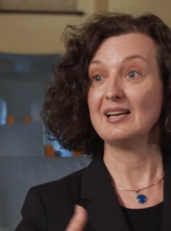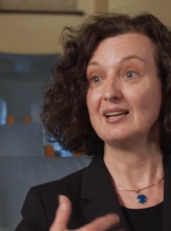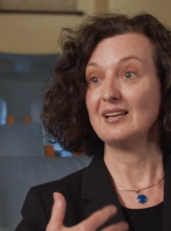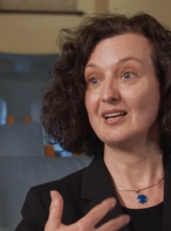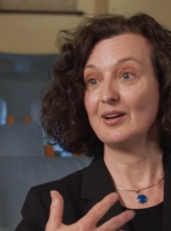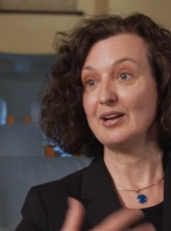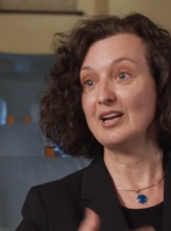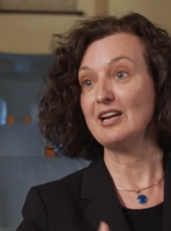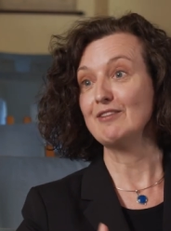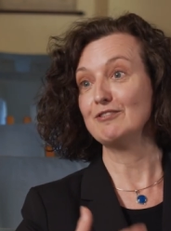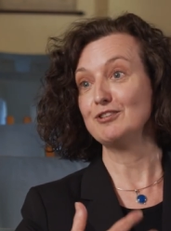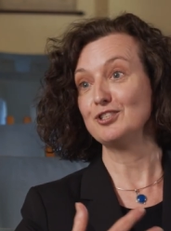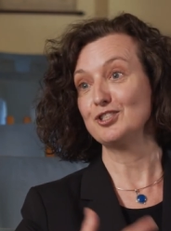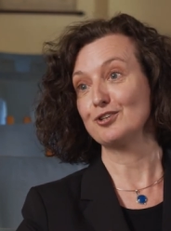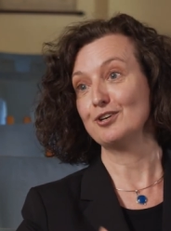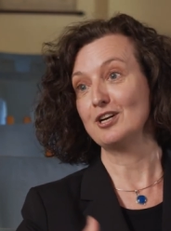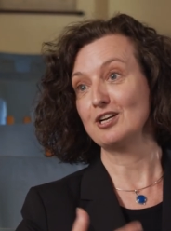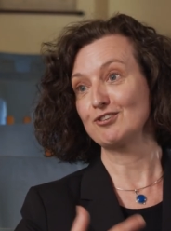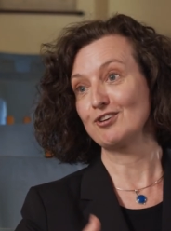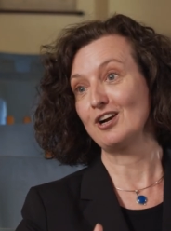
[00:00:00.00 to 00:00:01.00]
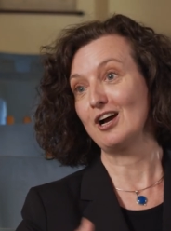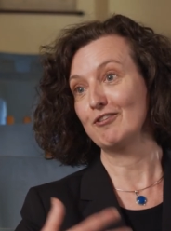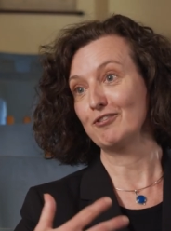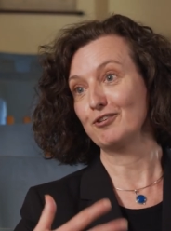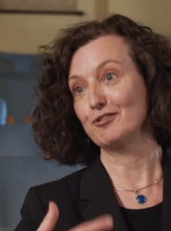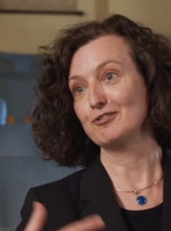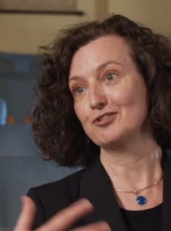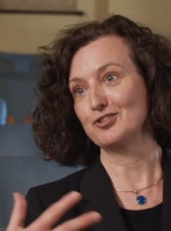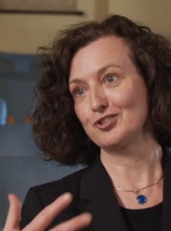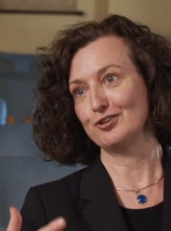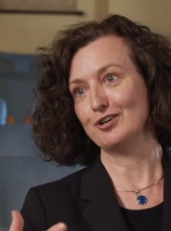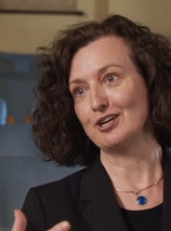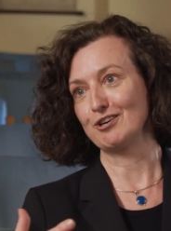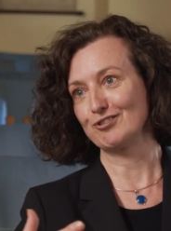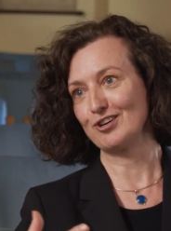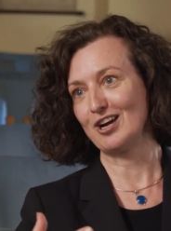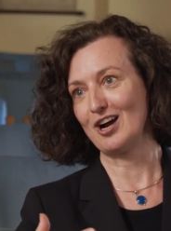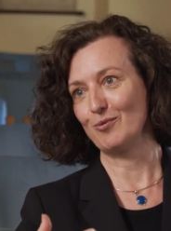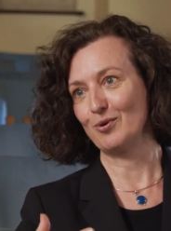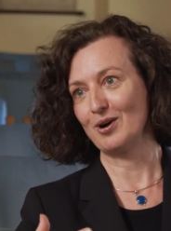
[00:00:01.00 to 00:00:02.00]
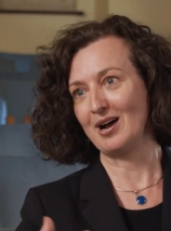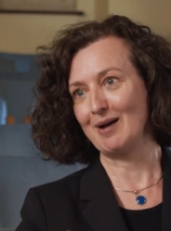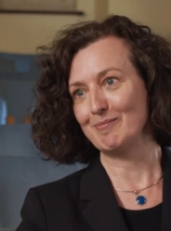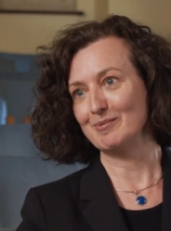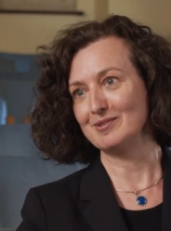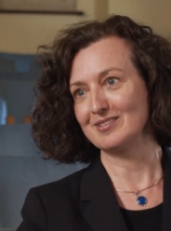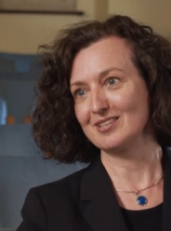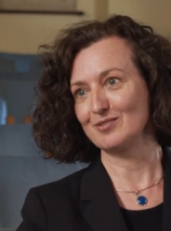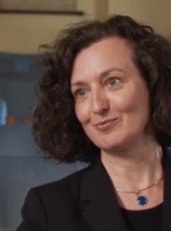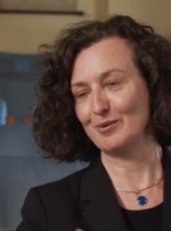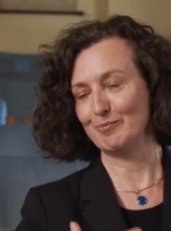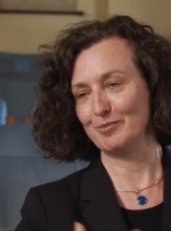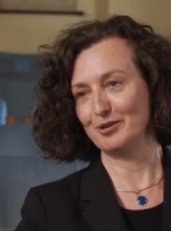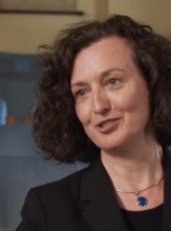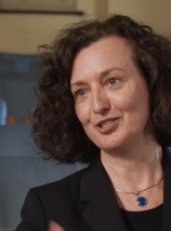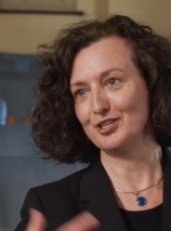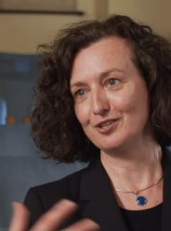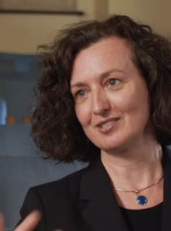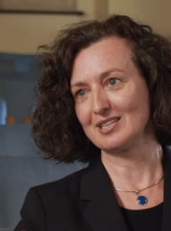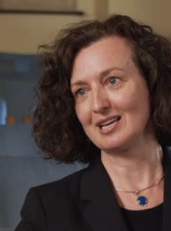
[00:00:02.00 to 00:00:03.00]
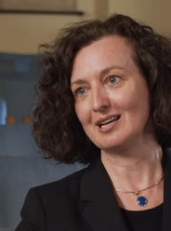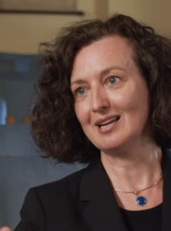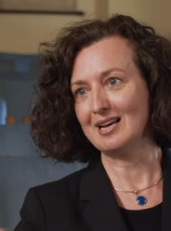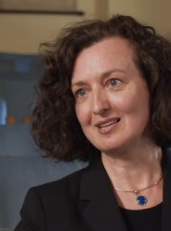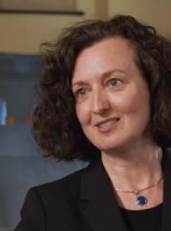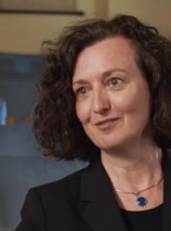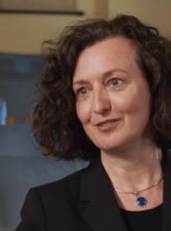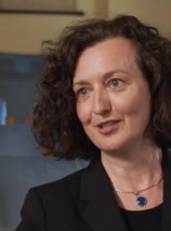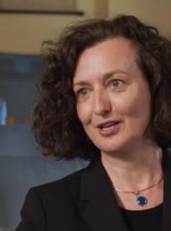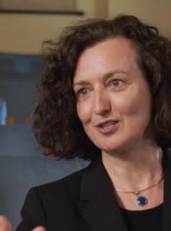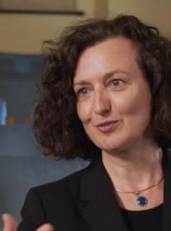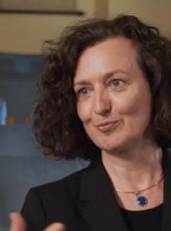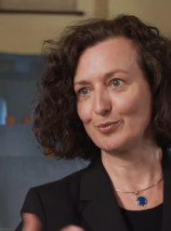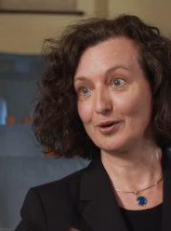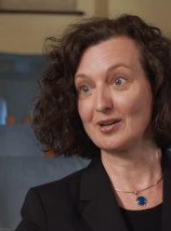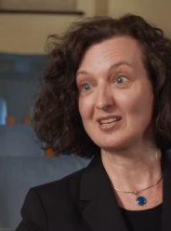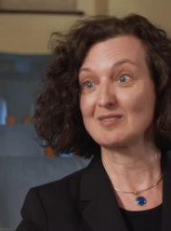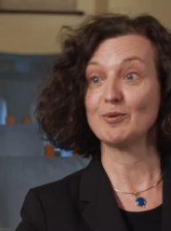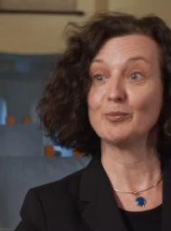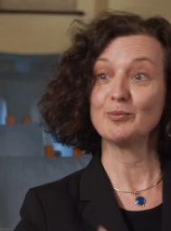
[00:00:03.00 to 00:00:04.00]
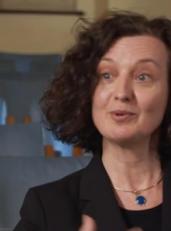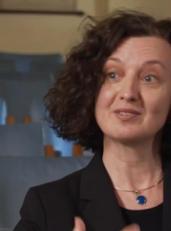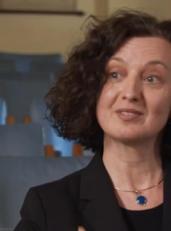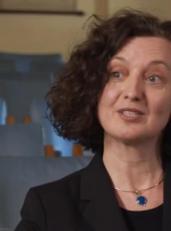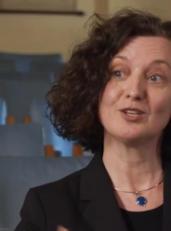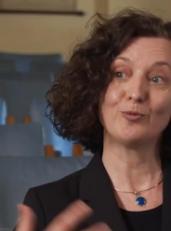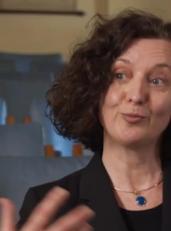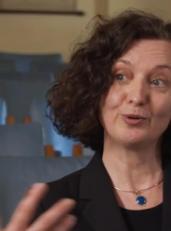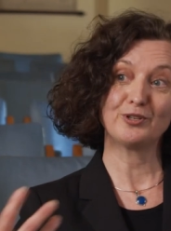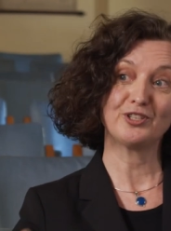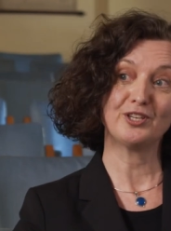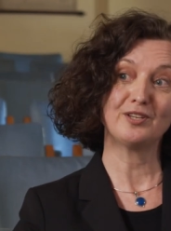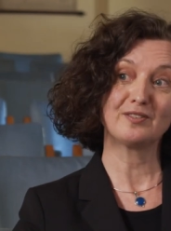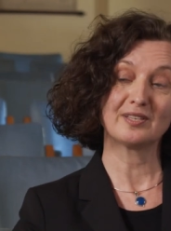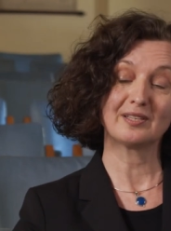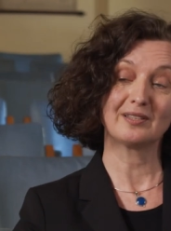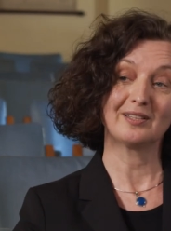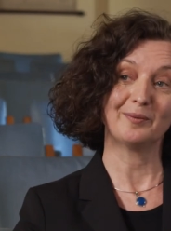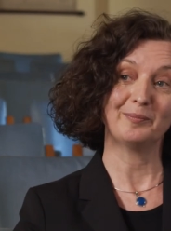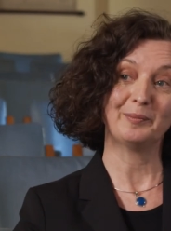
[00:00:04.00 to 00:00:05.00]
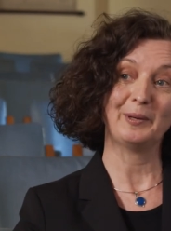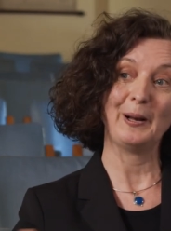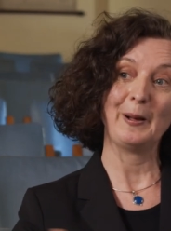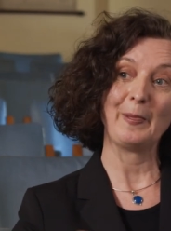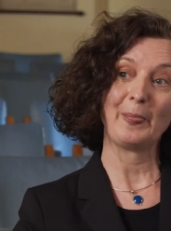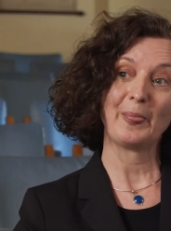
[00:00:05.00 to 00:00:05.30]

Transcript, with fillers: Even during drought, of course, during drought, what happens is we're producing less of those products, but we're still producing them.